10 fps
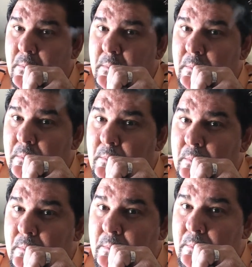
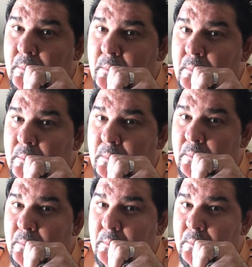
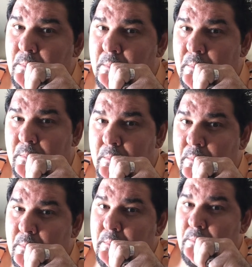
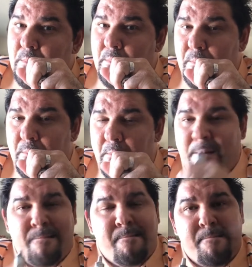
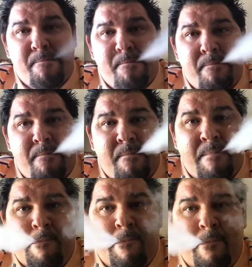
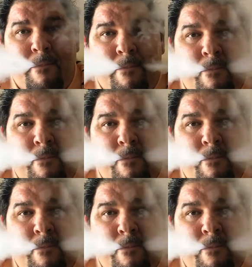[no speech]